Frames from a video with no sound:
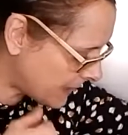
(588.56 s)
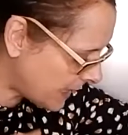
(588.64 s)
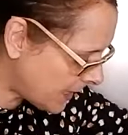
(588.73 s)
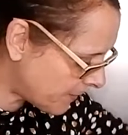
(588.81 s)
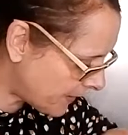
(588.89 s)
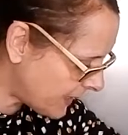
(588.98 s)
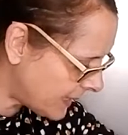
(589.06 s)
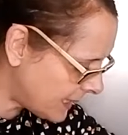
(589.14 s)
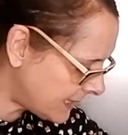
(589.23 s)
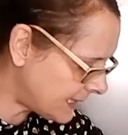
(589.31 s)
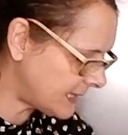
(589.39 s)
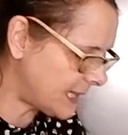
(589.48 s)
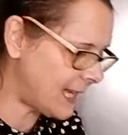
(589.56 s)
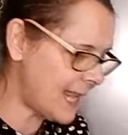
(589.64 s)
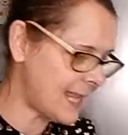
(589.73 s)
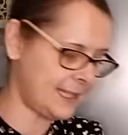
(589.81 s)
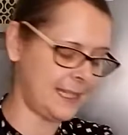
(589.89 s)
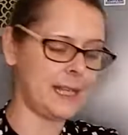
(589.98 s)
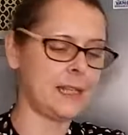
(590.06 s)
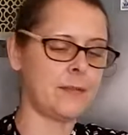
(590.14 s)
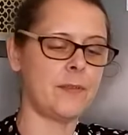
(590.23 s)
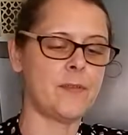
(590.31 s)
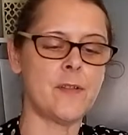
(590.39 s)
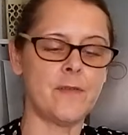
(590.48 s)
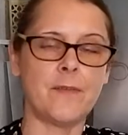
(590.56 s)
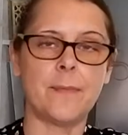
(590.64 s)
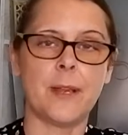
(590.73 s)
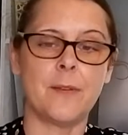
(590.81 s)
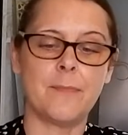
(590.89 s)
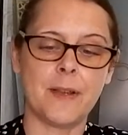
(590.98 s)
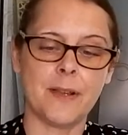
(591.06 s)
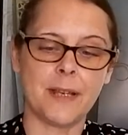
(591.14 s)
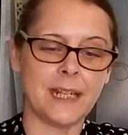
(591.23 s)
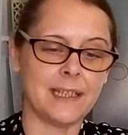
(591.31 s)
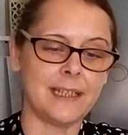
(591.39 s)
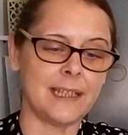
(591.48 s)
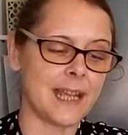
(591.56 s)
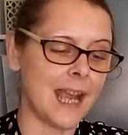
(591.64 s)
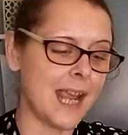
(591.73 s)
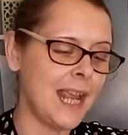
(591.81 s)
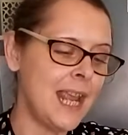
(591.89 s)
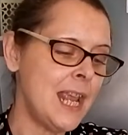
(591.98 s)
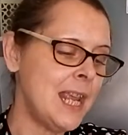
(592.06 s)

I think this is the last thing that we've got from Home Bargains today.